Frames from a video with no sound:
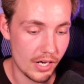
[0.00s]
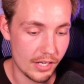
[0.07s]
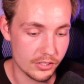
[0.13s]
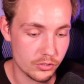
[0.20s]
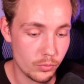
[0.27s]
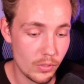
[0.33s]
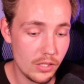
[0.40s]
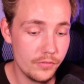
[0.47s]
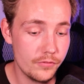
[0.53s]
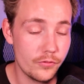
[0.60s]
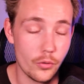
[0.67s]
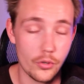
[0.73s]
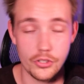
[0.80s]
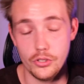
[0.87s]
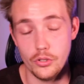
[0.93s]
as well
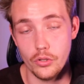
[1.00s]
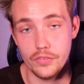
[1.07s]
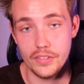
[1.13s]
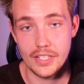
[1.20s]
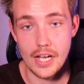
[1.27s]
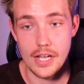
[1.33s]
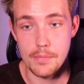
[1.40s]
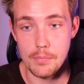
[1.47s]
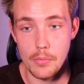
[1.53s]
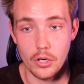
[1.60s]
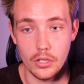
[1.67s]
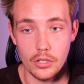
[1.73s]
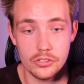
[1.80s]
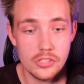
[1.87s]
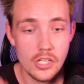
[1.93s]
for the YOLOv9
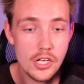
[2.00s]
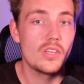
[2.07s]
models.